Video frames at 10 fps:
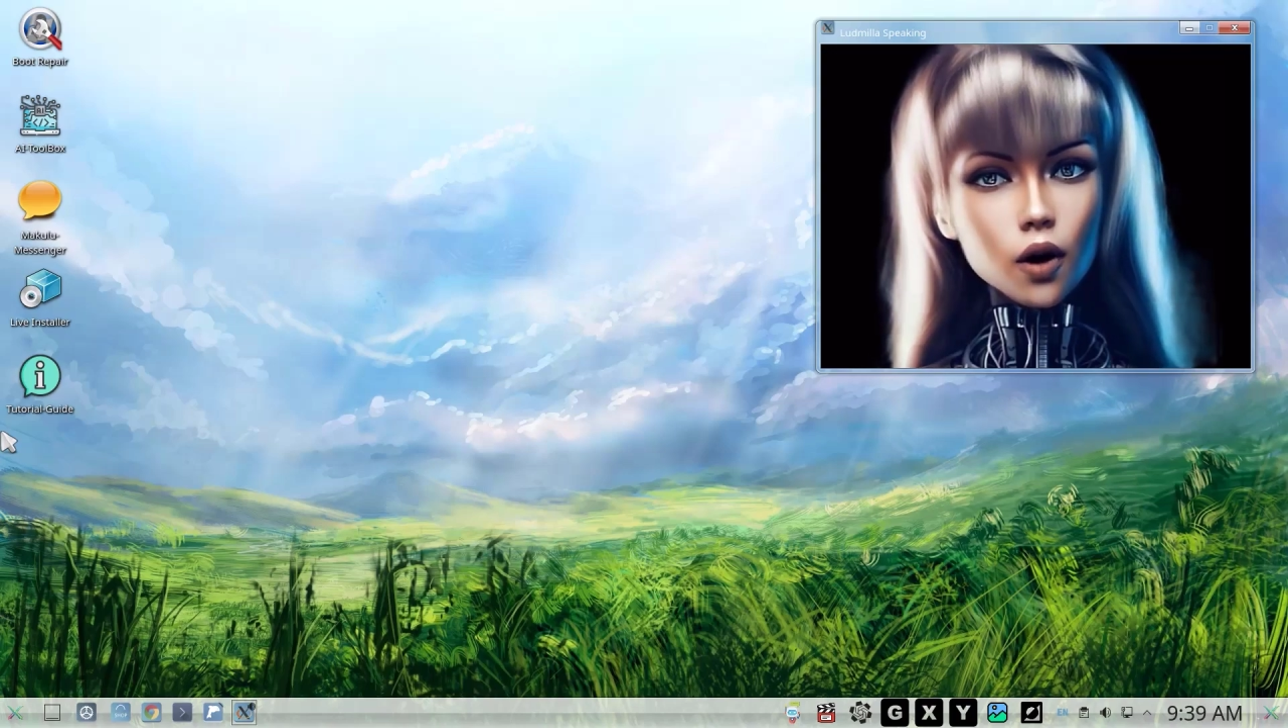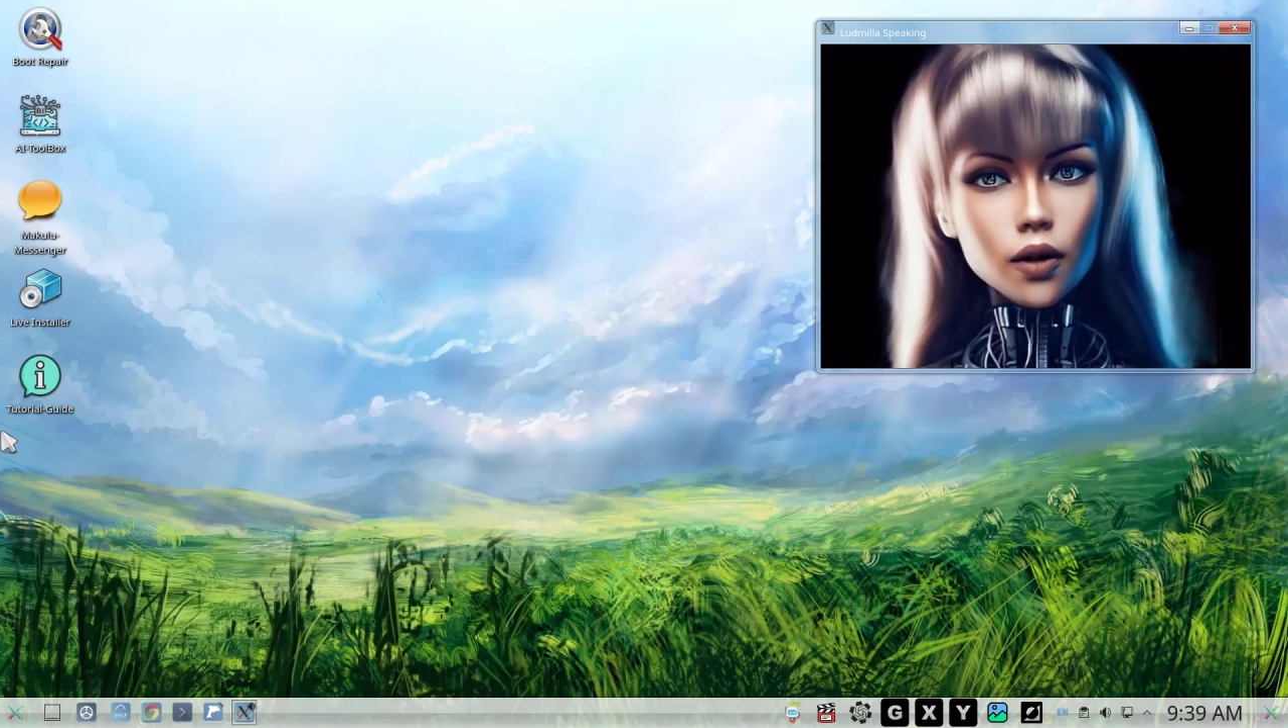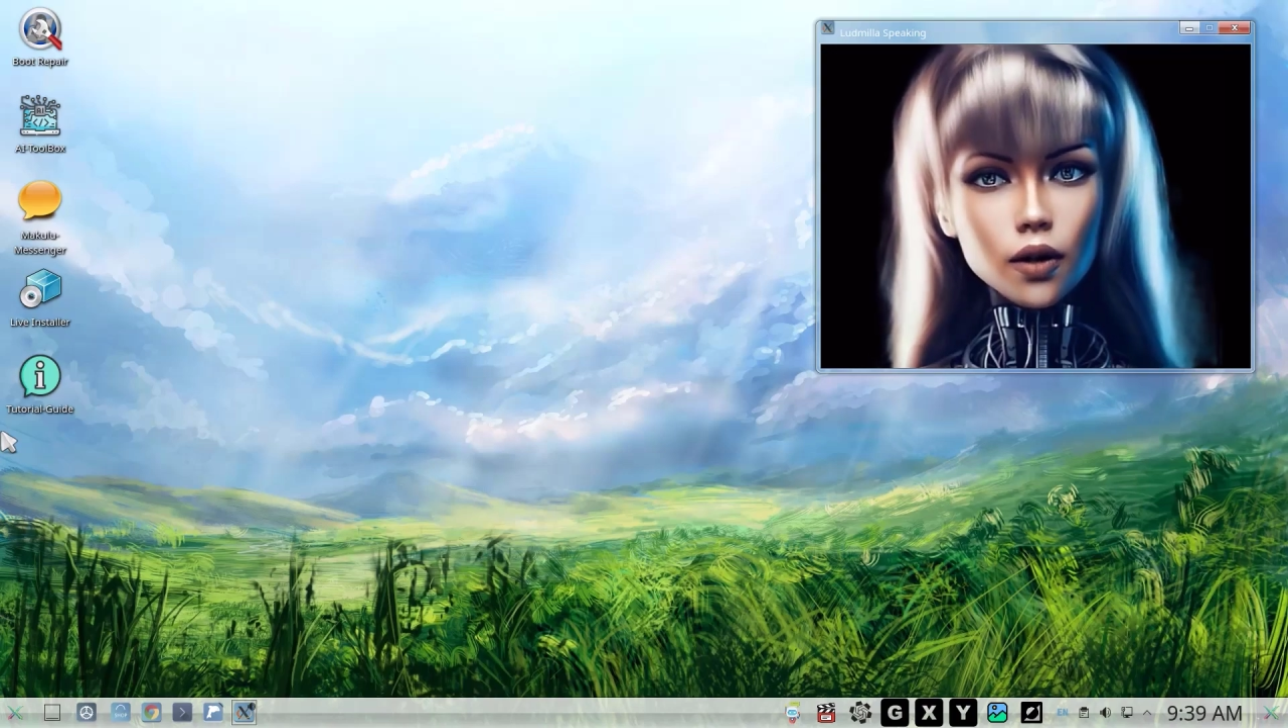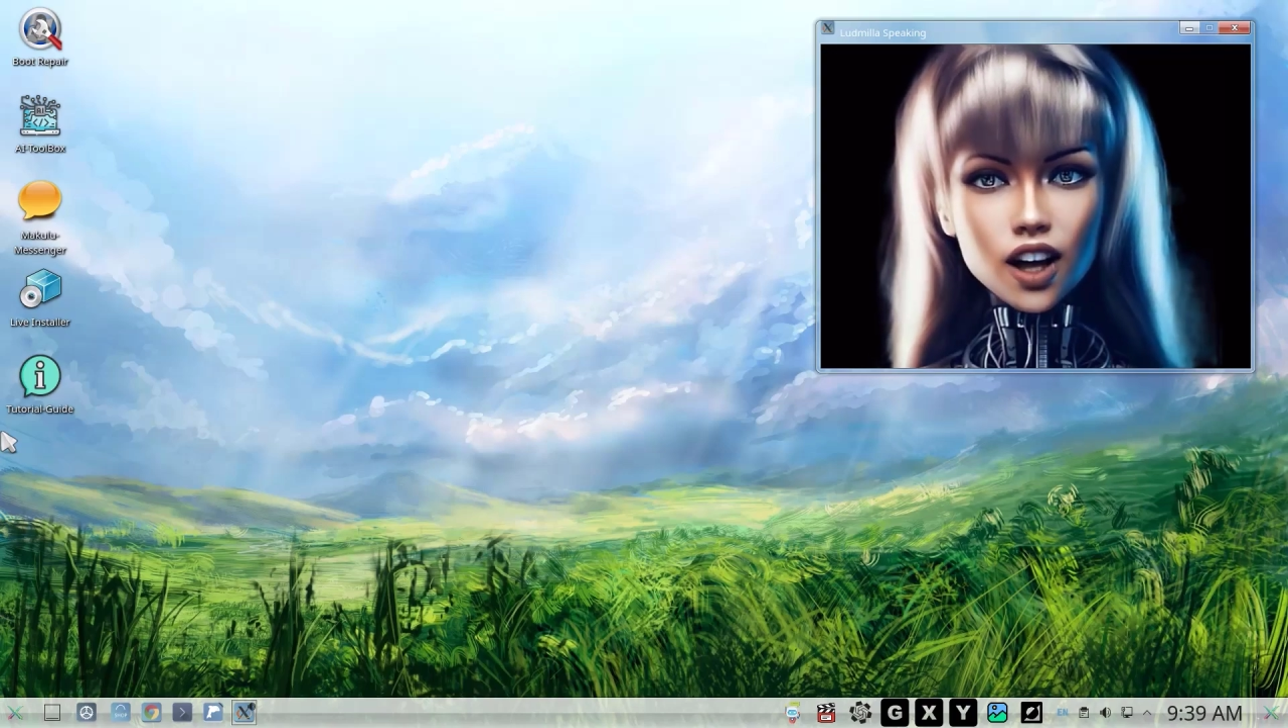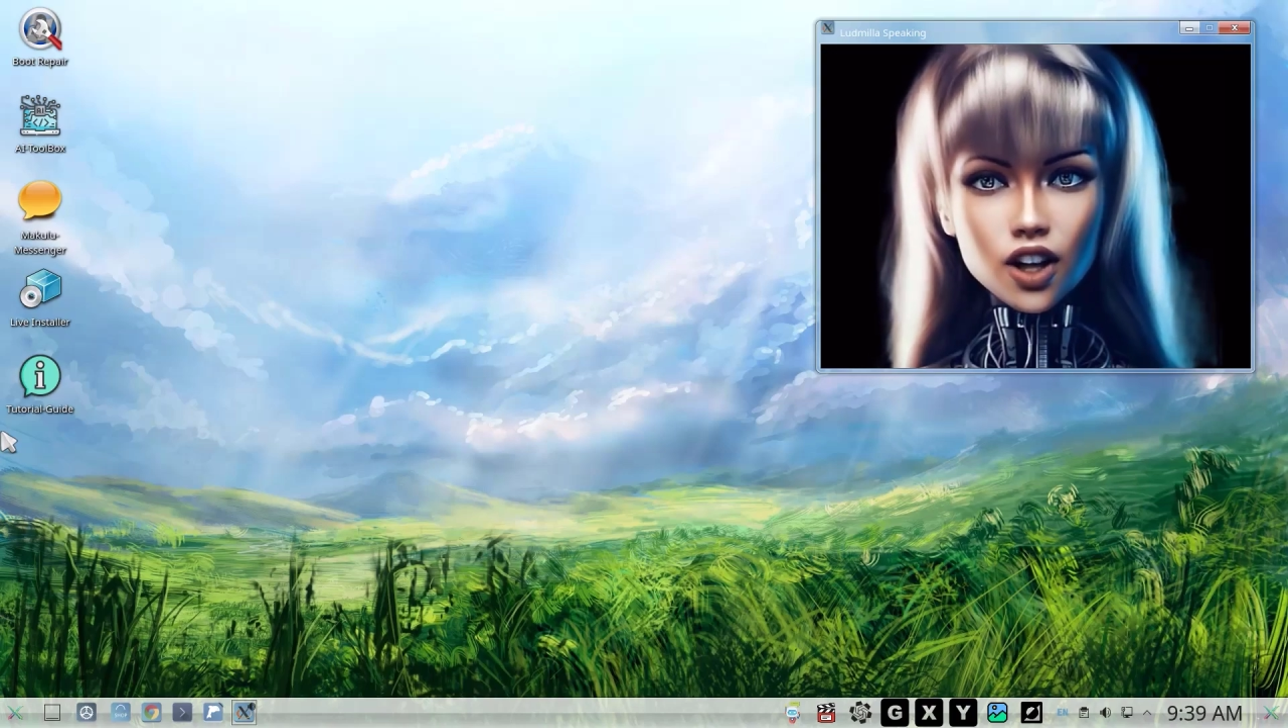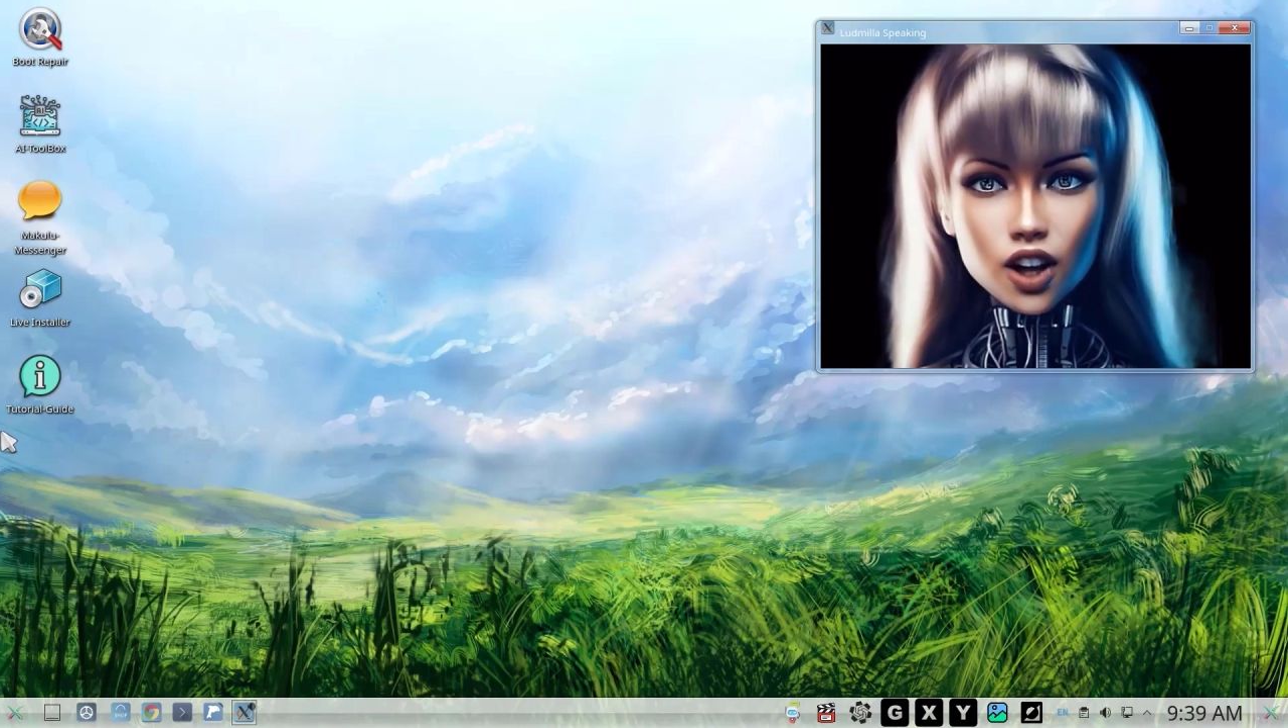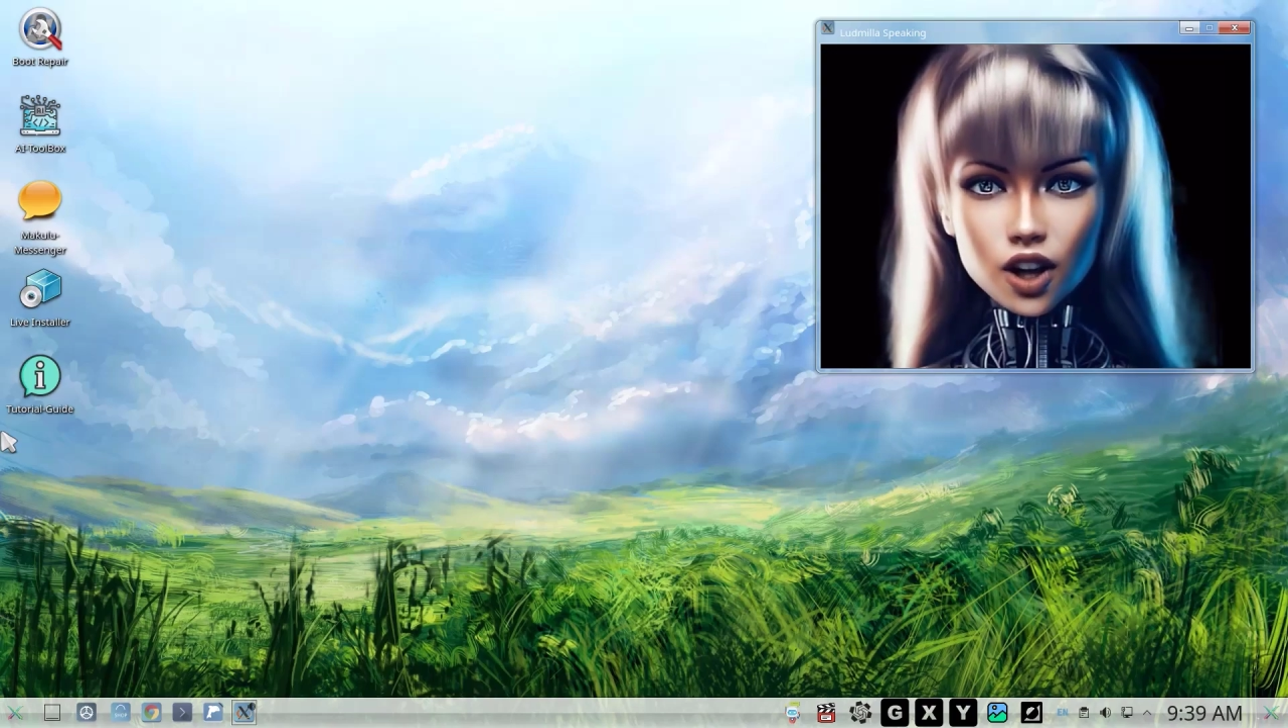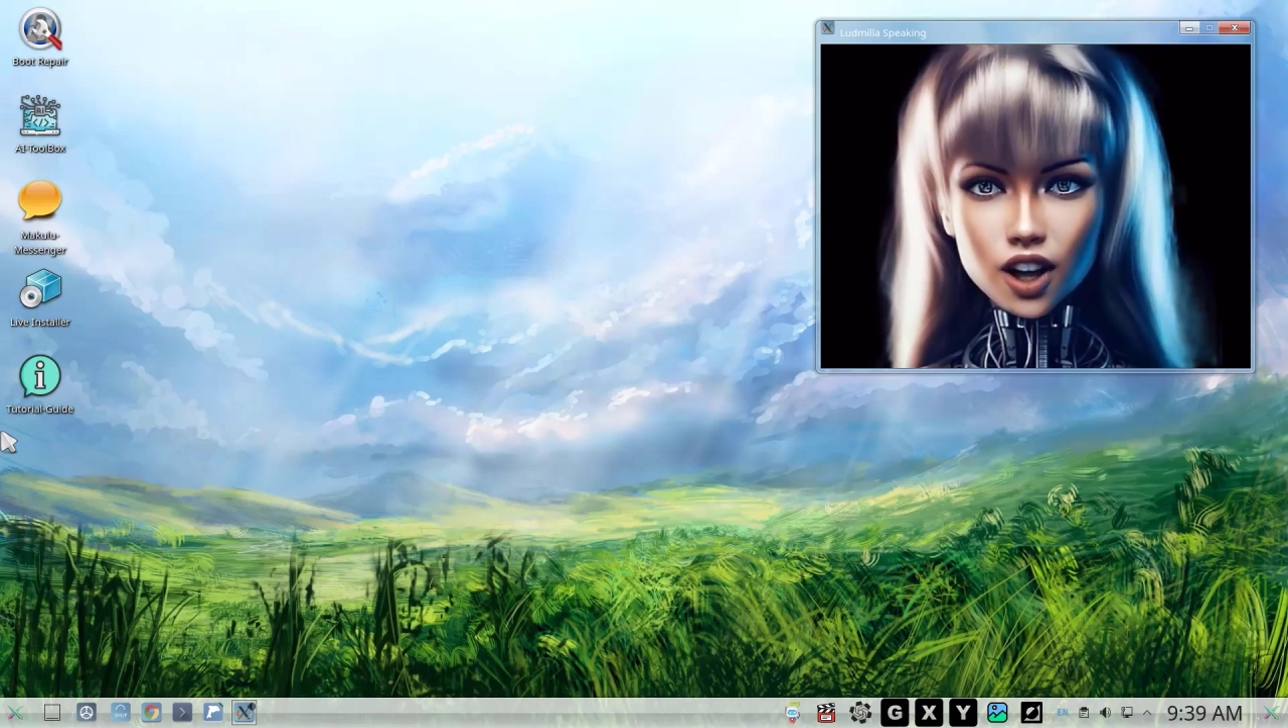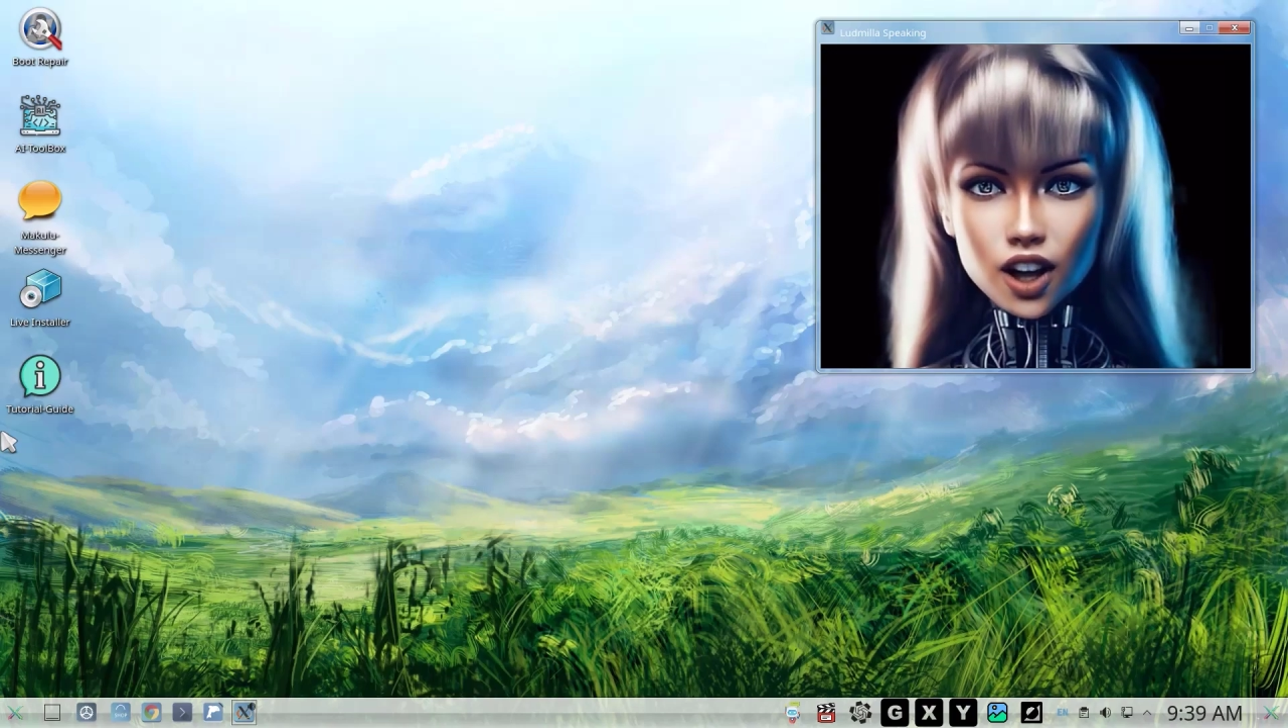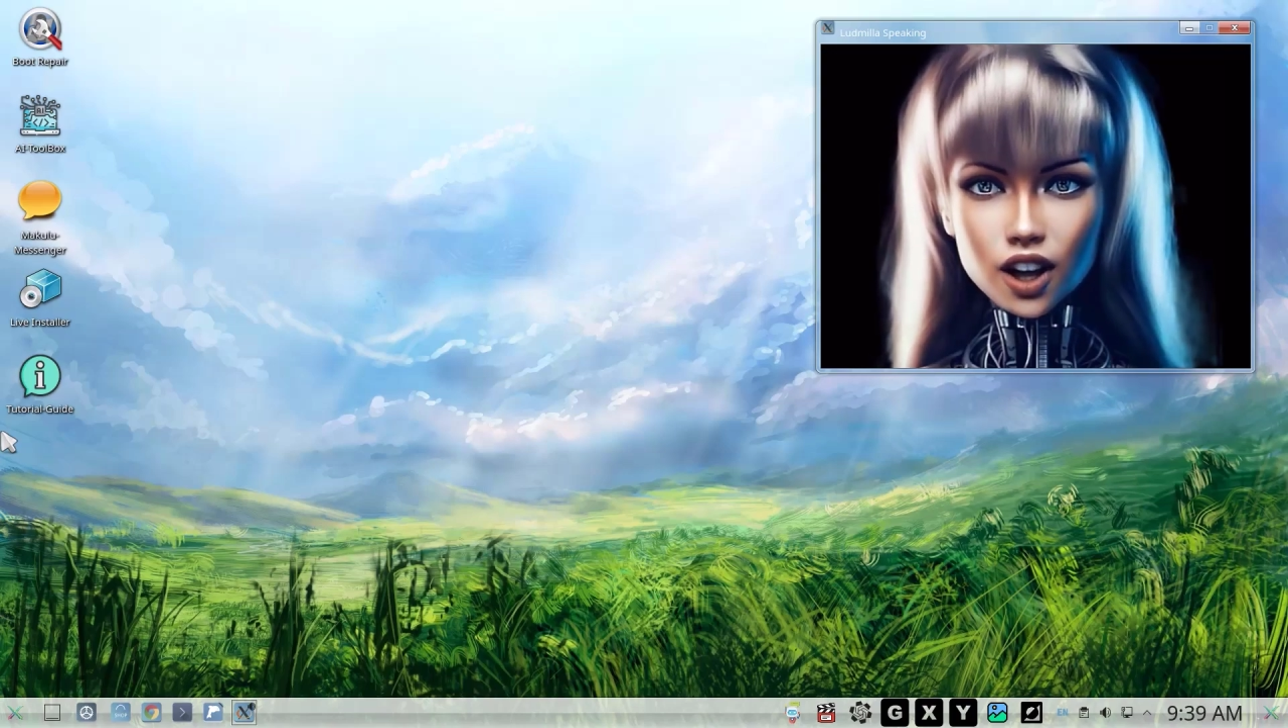can take a toll that